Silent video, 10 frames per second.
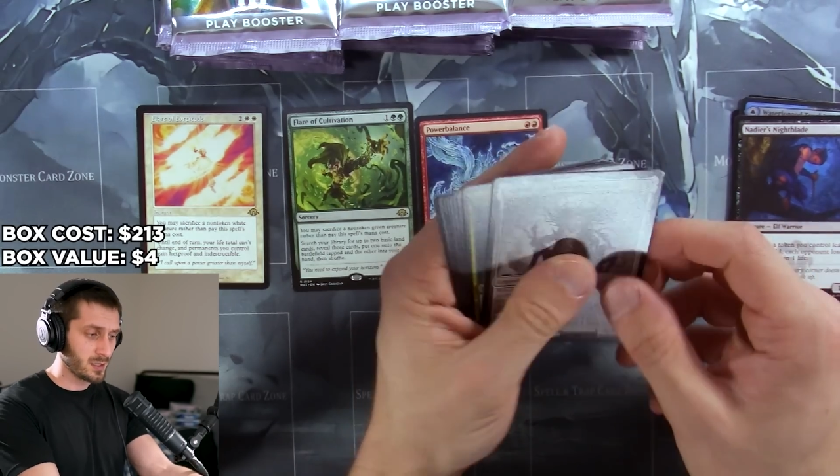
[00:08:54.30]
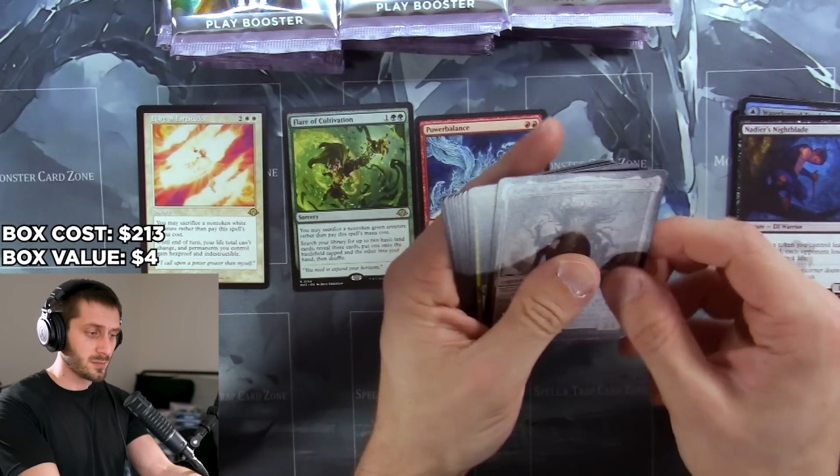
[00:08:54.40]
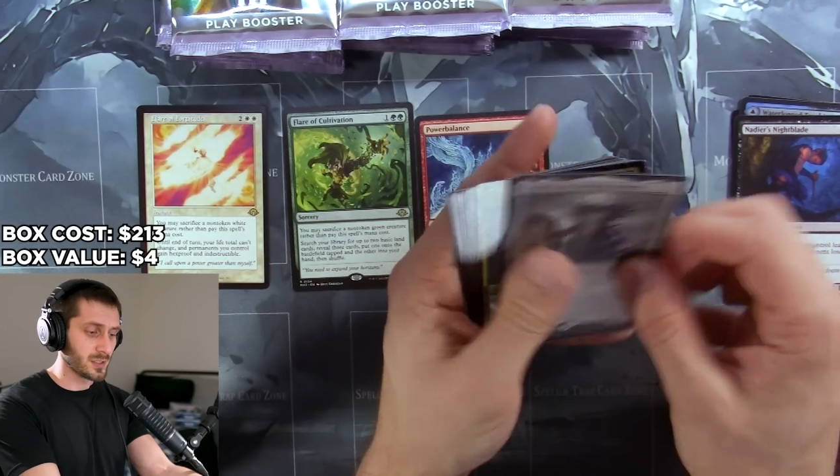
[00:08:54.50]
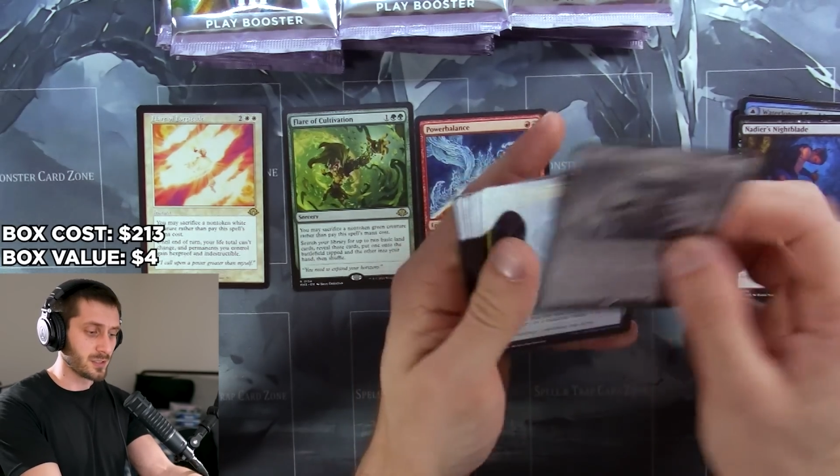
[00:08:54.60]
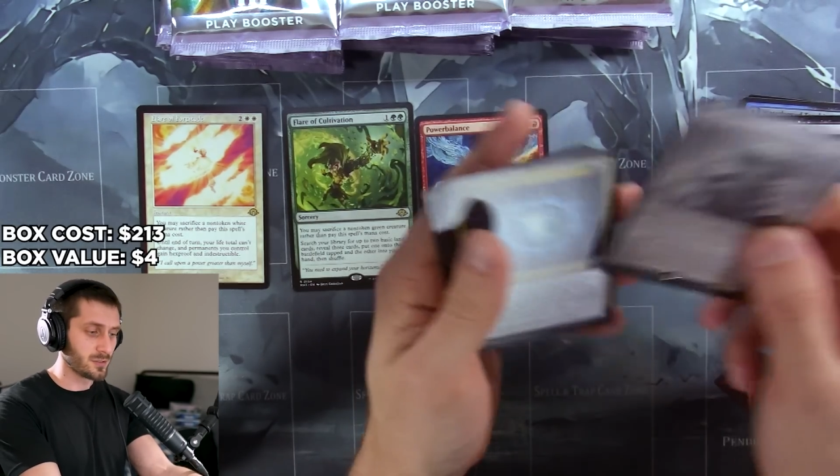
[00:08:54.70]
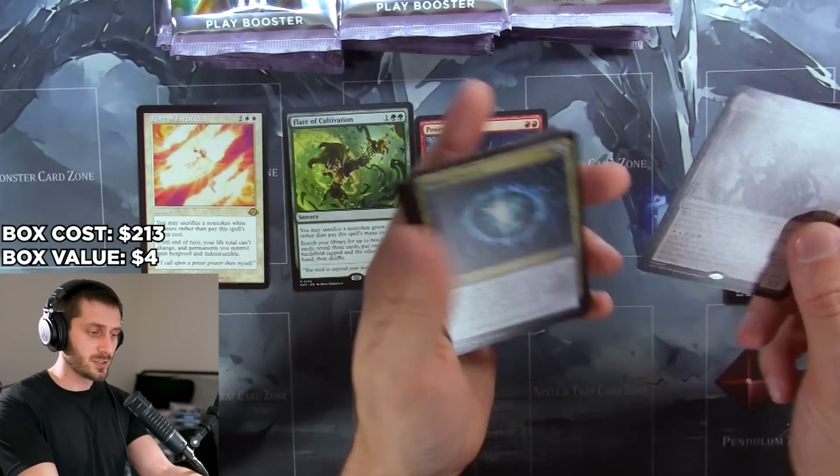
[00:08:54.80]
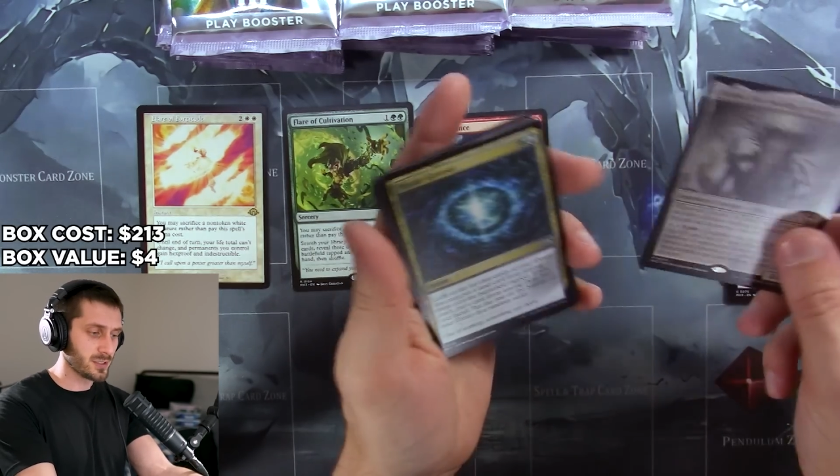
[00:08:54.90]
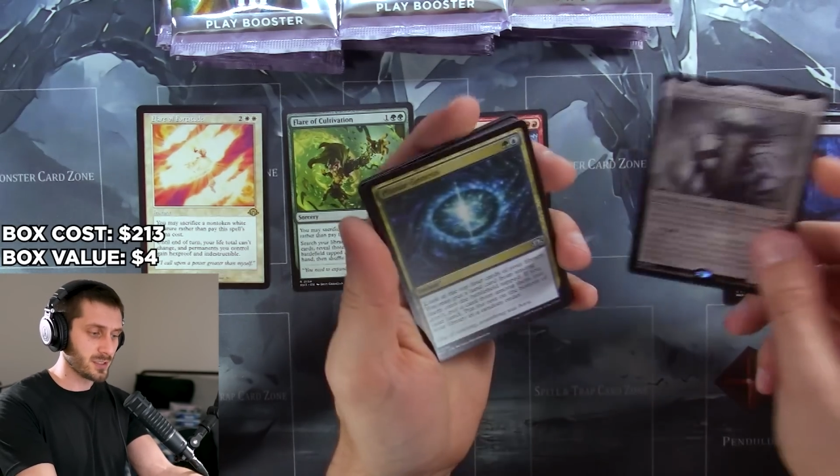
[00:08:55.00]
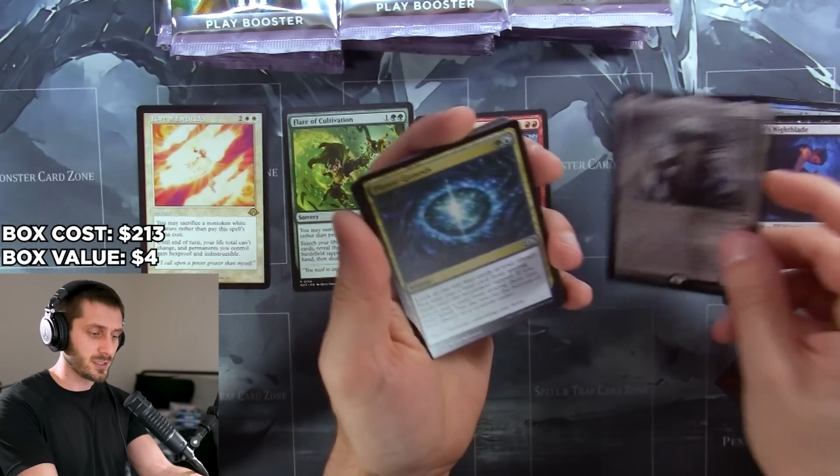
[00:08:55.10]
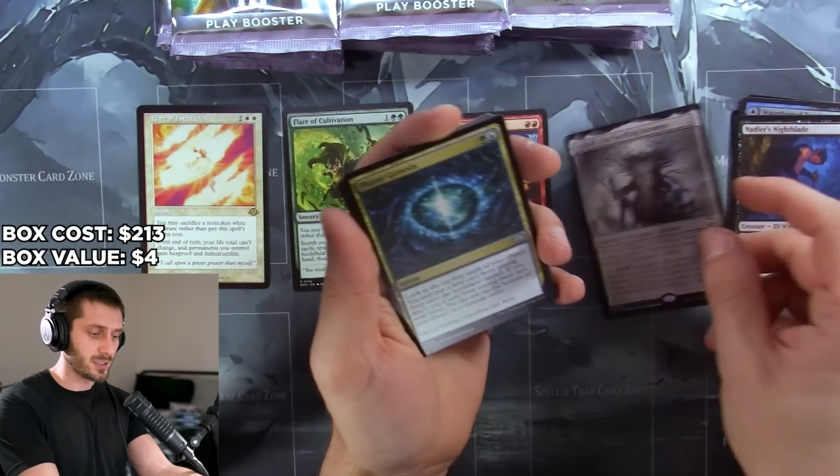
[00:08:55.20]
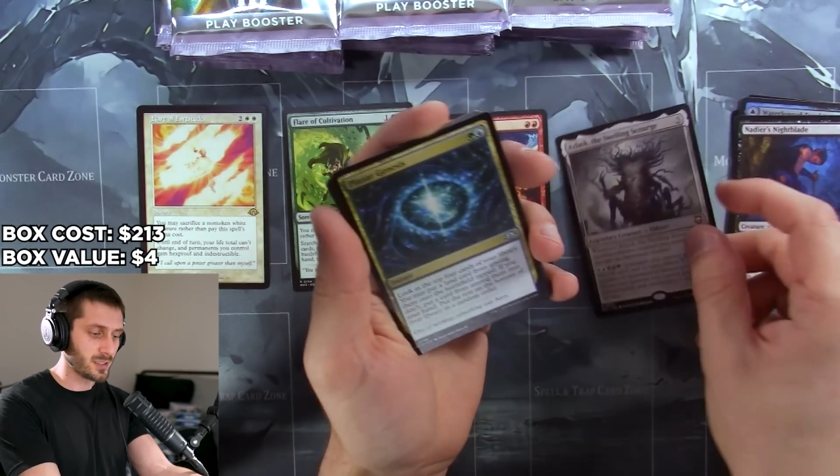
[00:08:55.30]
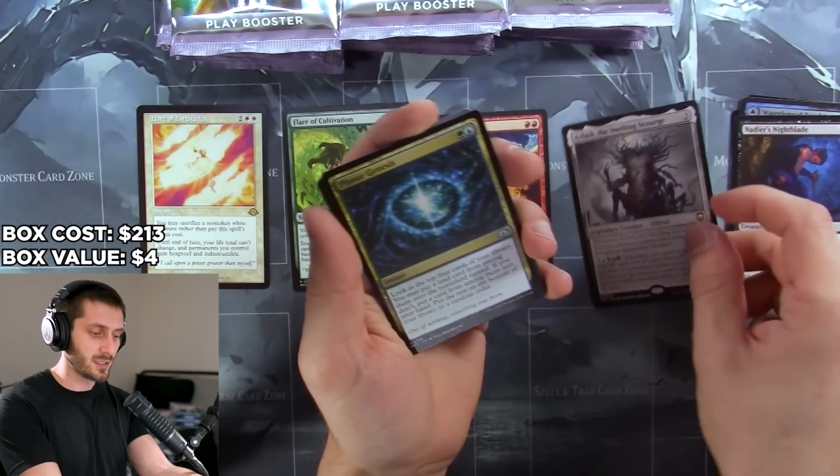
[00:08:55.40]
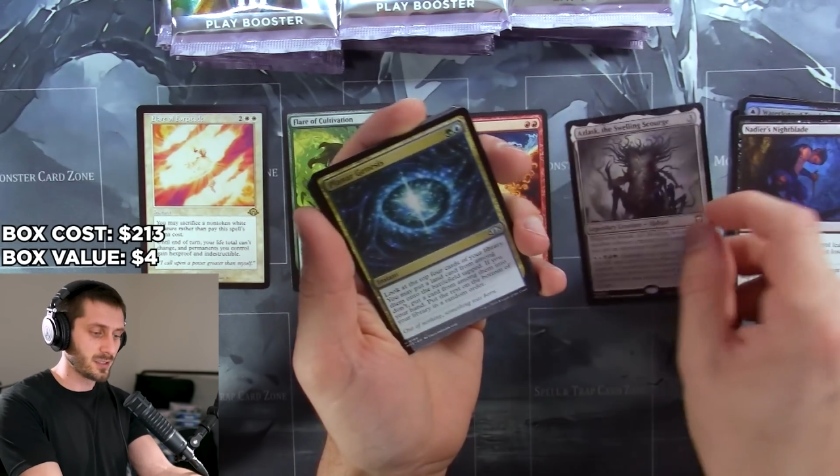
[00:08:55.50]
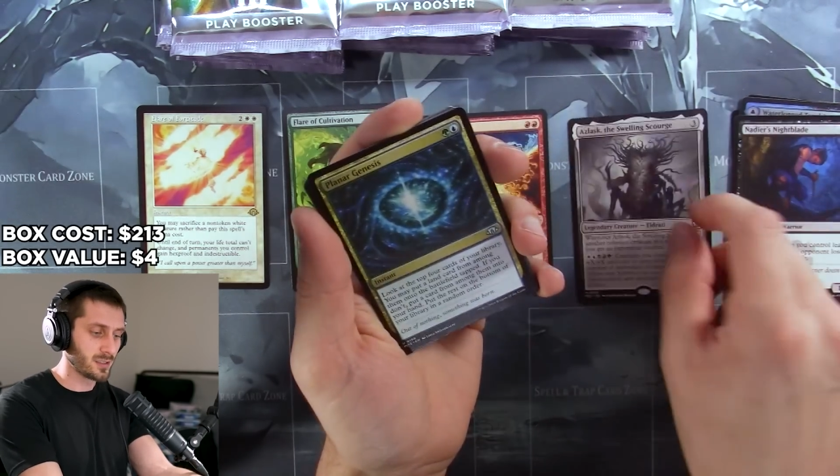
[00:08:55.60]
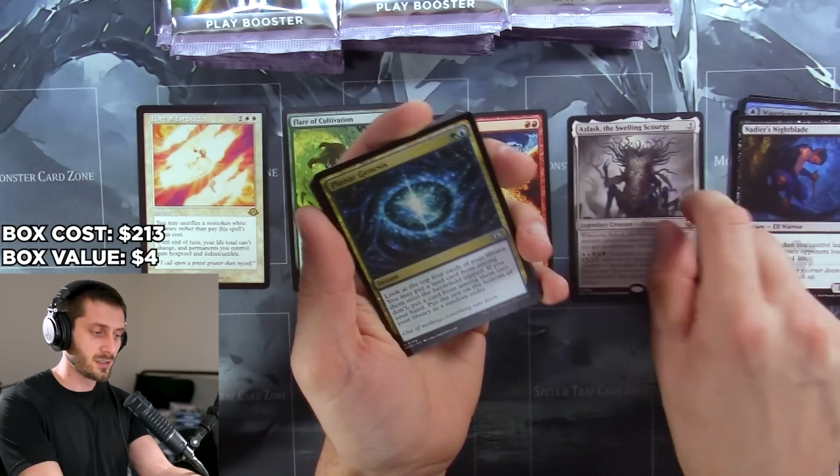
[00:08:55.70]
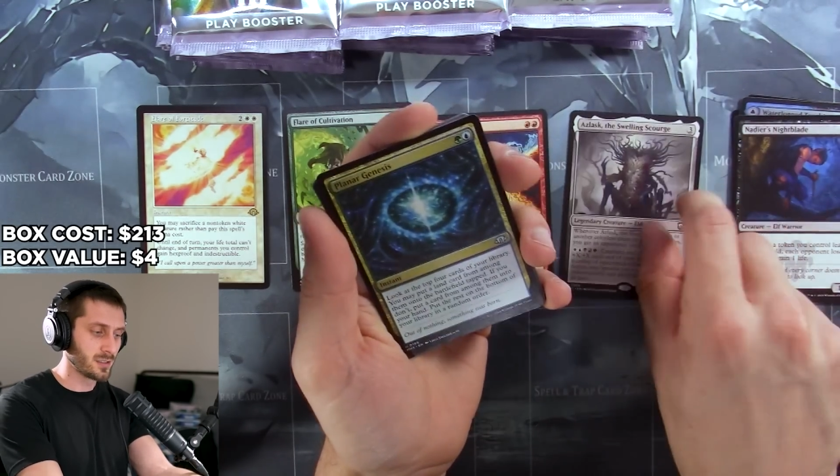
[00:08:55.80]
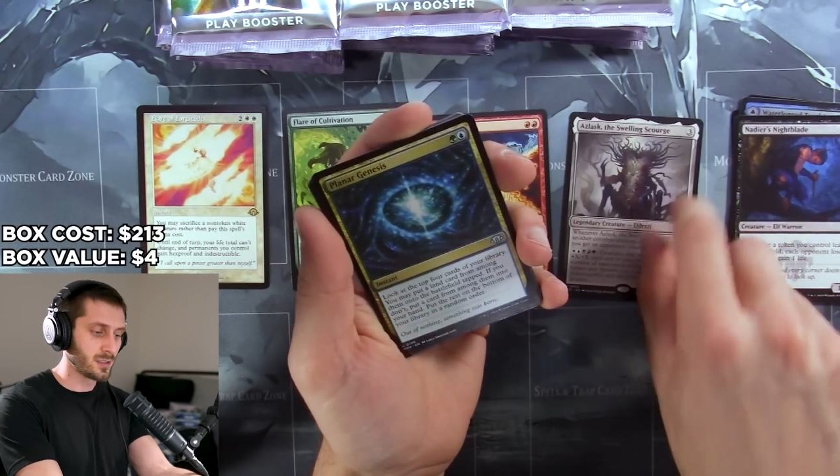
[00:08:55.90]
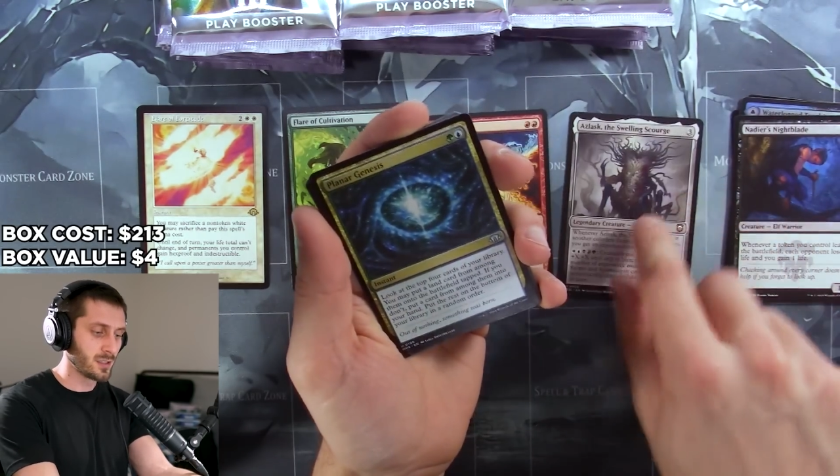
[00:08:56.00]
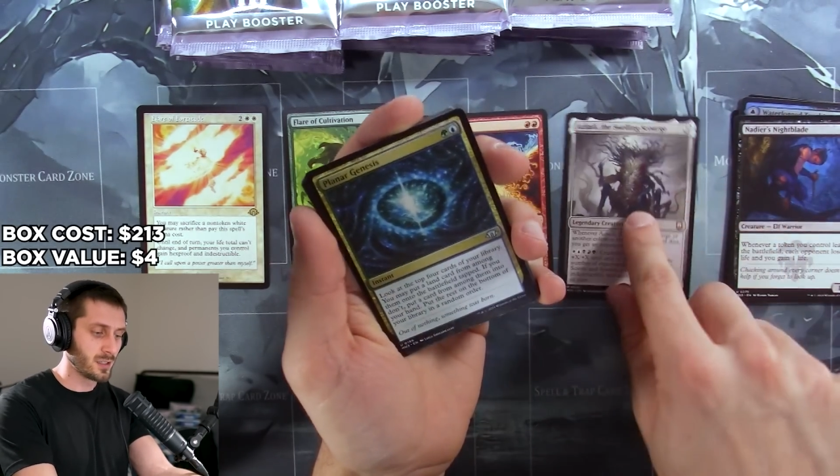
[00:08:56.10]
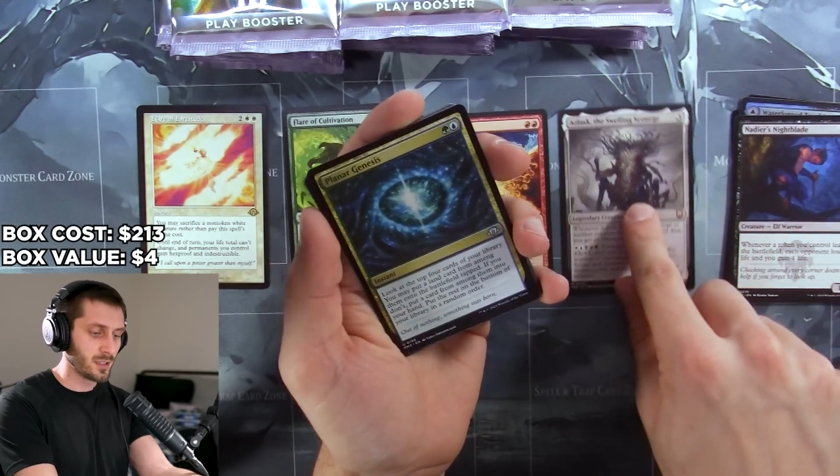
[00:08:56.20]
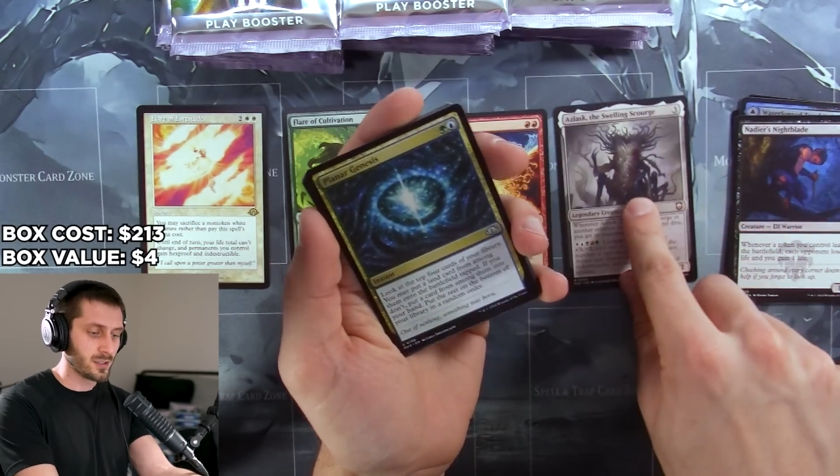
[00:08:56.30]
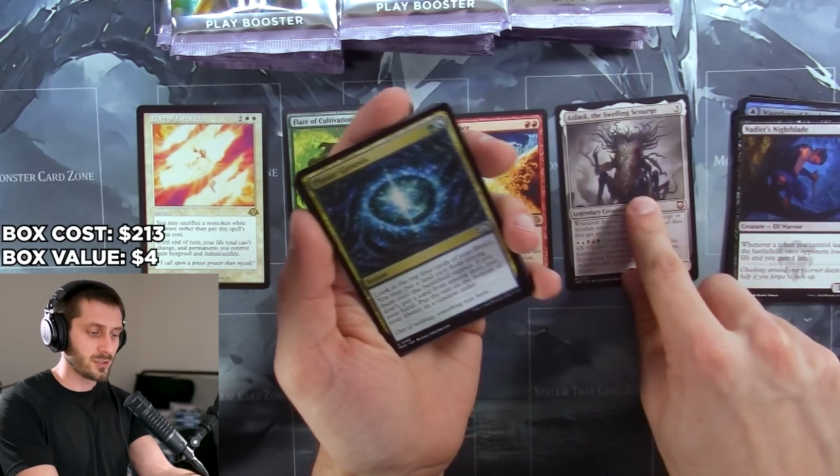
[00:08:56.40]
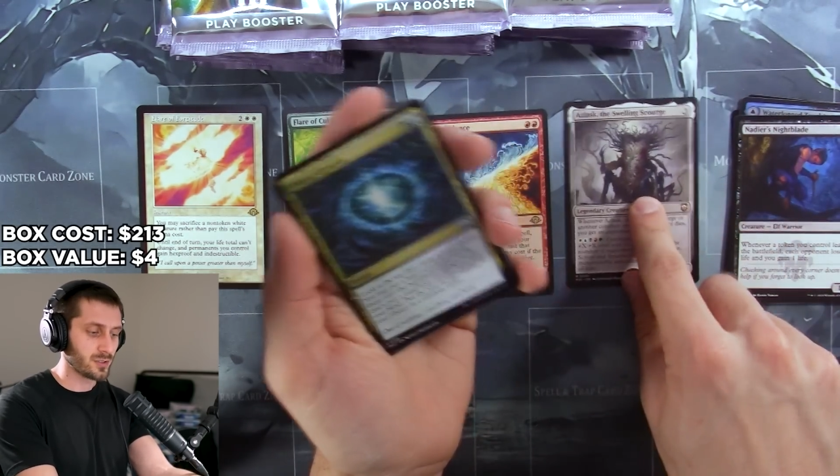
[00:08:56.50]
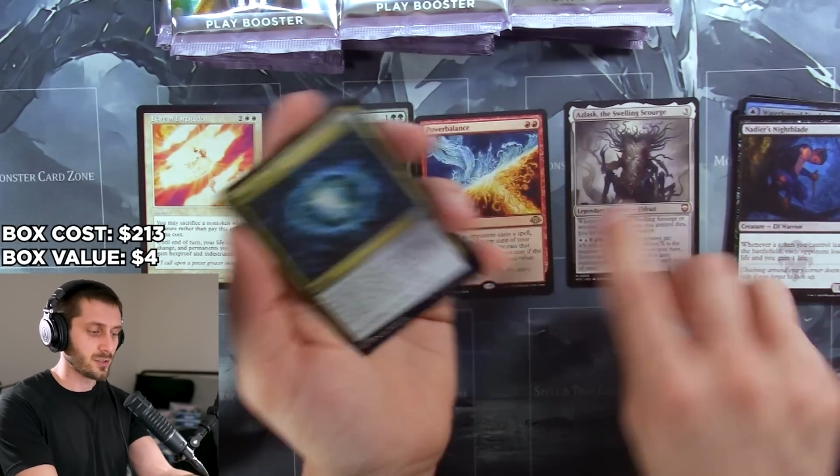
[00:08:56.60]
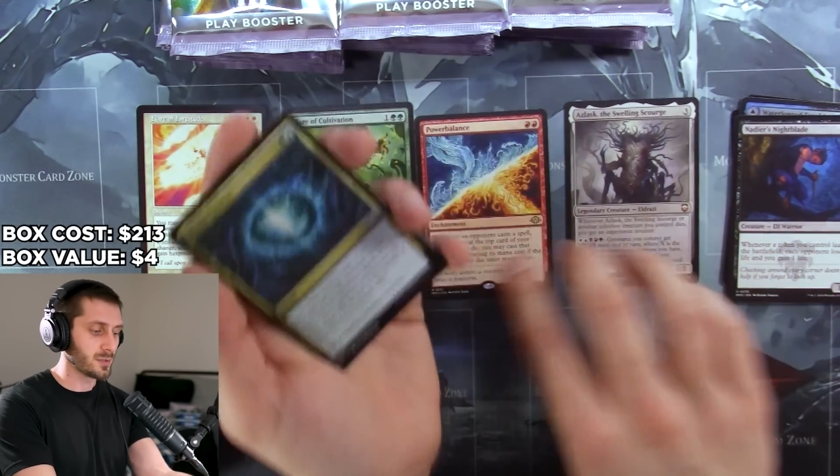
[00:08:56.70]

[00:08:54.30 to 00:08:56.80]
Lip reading: But there's just like so